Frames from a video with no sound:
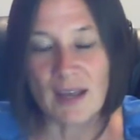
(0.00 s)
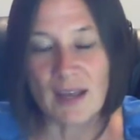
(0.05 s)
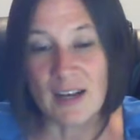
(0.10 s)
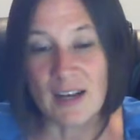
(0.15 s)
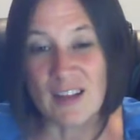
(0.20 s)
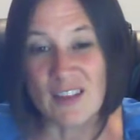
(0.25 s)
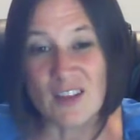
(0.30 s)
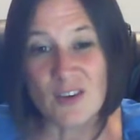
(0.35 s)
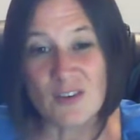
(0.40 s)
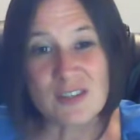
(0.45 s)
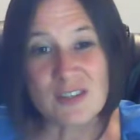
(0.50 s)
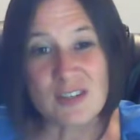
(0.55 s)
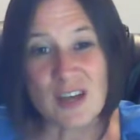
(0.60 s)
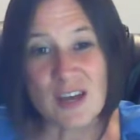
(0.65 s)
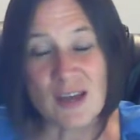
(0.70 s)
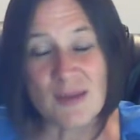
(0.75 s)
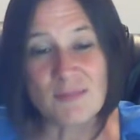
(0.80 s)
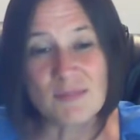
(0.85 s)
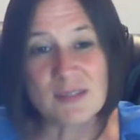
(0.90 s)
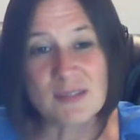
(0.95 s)
And in those
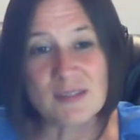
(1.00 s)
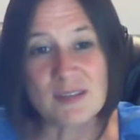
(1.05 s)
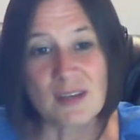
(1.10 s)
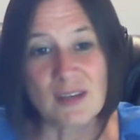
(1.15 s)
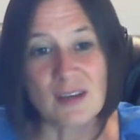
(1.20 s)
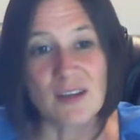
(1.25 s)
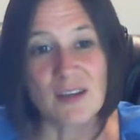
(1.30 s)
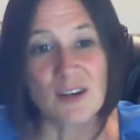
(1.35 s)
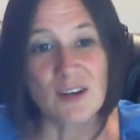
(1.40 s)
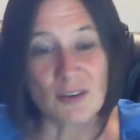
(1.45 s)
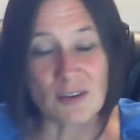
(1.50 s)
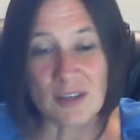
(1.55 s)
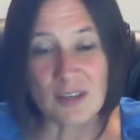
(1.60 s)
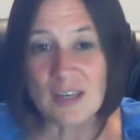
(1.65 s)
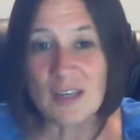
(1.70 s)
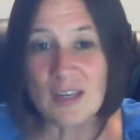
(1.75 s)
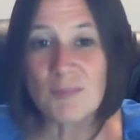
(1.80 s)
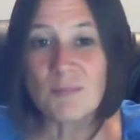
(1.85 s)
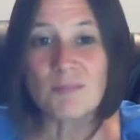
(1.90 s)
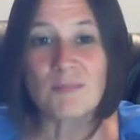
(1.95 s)
times, you know,
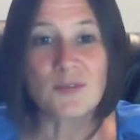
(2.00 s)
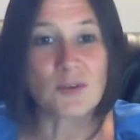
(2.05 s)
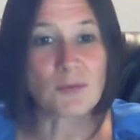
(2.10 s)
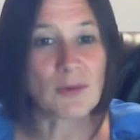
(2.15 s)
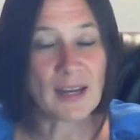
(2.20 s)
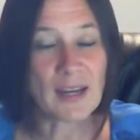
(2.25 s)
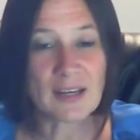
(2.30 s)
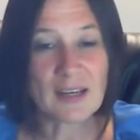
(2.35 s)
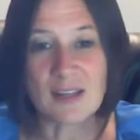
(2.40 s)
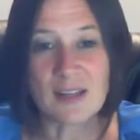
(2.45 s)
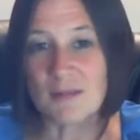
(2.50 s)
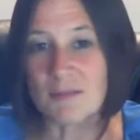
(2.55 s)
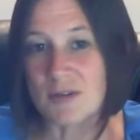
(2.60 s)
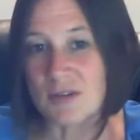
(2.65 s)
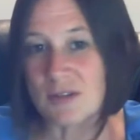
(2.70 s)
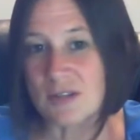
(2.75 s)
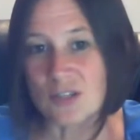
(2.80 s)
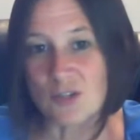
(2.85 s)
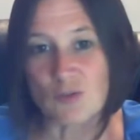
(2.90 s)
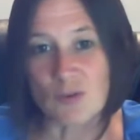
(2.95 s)
keep directing them
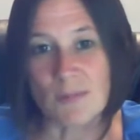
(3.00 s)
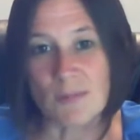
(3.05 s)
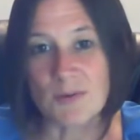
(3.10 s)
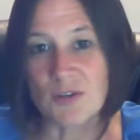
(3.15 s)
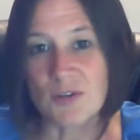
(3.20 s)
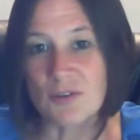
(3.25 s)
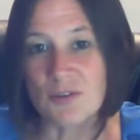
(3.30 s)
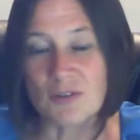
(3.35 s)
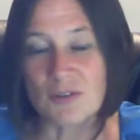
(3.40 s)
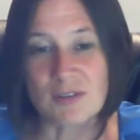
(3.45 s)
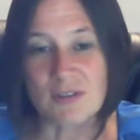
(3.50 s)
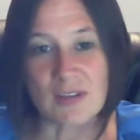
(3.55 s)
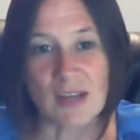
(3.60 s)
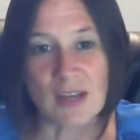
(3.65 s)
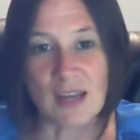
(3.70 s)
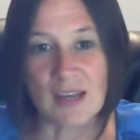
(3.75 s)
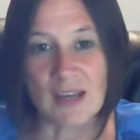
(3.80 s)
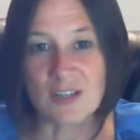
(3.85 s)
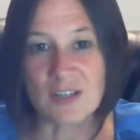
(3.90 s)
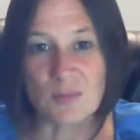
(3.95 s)
to the scriptures
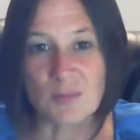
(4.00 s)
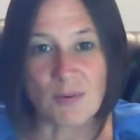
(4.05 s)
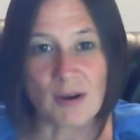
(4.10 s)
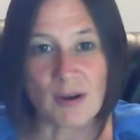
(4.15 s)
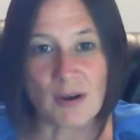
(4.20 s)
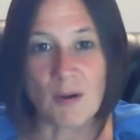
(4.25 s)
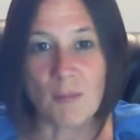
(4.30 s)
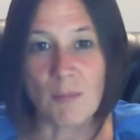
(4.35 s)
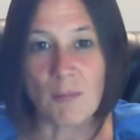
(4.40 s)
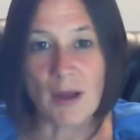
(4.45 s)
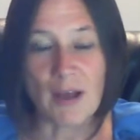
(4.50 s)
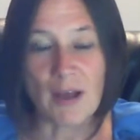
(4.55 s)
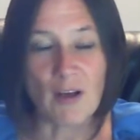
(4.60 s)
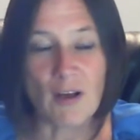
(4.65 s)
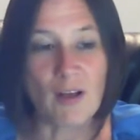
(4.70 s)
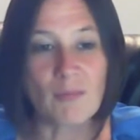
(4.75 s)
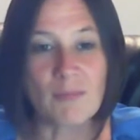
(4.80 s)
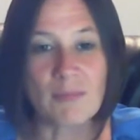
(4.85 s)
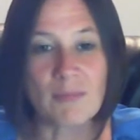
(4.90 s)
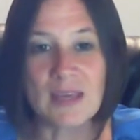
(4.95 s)
and to prayer by
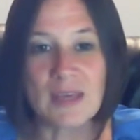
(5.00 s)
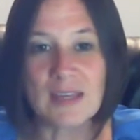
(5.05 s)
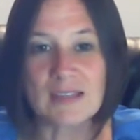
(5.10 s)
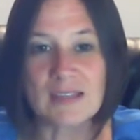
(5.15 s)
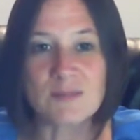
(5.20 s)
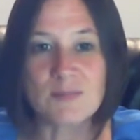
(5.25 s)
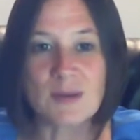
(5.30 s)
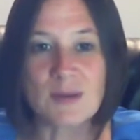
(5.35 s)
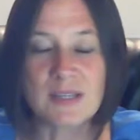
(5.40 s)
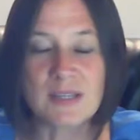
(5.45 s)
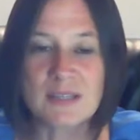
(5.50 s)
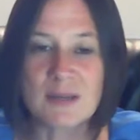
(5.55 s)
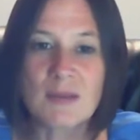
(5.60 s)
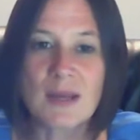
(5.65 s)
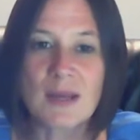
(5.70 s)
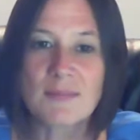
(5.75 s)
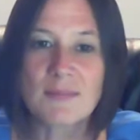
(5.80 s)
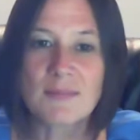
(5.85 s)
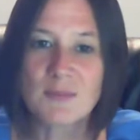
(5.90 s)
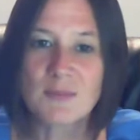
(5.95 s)
all means. But
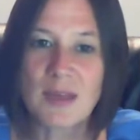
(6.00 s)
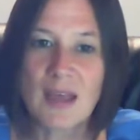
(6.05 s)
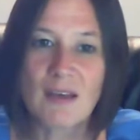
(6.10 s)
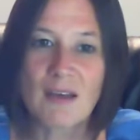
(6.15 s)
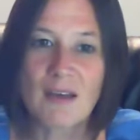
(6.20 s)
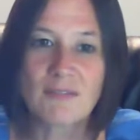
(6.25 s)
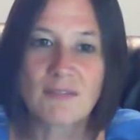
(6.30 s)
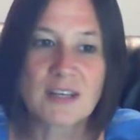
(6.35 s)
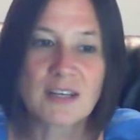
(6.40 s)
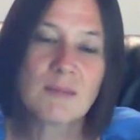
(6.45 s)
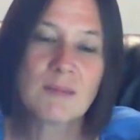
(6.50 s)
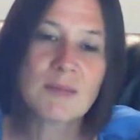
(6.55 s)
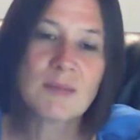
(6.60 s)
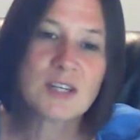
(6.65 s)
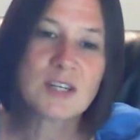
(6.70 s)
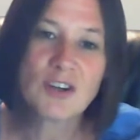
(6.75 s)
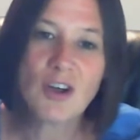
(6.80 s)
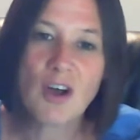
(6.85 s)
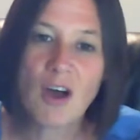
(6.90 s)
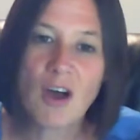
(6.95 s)
sometimes we have to
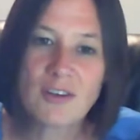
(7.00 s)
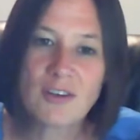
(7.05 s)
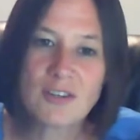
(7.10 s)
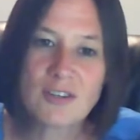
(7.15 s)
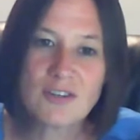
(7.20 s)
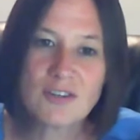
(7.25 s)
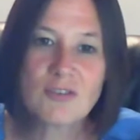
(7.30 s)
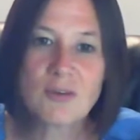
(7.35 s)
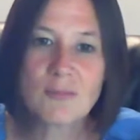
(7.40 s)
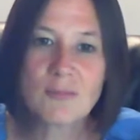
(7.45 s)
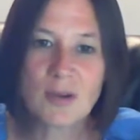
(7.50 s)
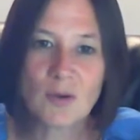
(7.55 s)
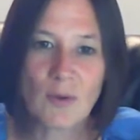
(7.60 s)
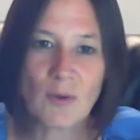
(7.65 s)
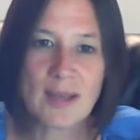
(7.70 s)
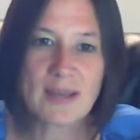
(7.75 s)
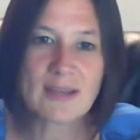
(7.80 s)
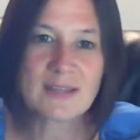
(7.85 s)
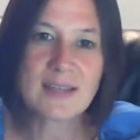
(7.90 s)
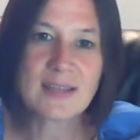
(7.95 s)
image God to them in
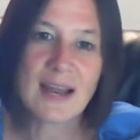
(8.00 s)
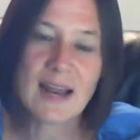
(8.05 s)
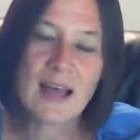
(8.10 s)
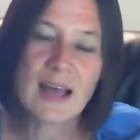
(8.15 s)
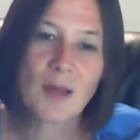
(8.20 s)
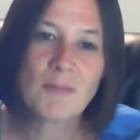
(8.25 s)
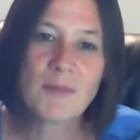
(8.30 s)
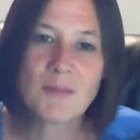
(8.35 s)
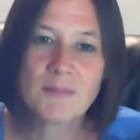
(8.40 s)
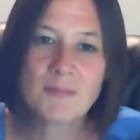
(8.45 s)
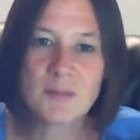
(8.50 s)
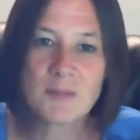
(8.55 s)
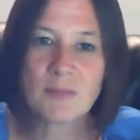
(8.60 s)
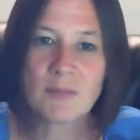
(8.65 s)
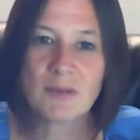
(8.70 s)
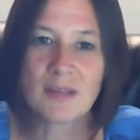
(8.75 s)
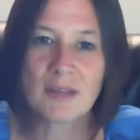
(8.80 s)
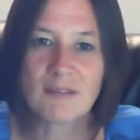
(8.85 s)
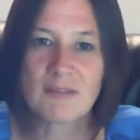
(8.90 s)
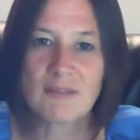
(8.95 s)
ways that help them to
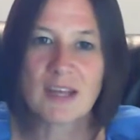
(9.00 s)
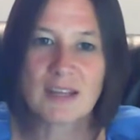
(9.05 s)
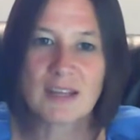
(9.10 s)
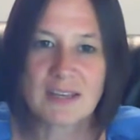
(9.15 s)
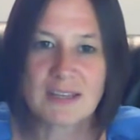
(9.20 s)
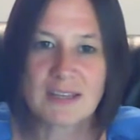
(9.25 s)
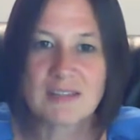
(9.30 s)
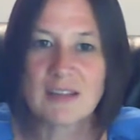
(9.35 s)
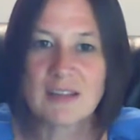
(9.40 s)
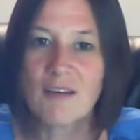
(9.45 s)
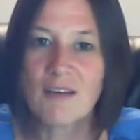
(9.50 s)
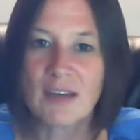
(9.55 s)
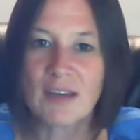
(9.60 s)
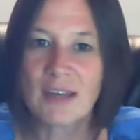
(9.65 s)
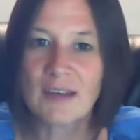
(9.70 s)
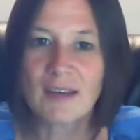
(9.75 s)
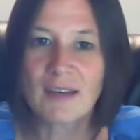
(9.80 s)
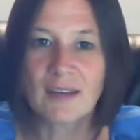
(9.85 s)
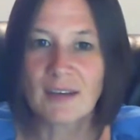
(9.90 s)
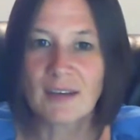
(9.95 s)
believe that he is loving.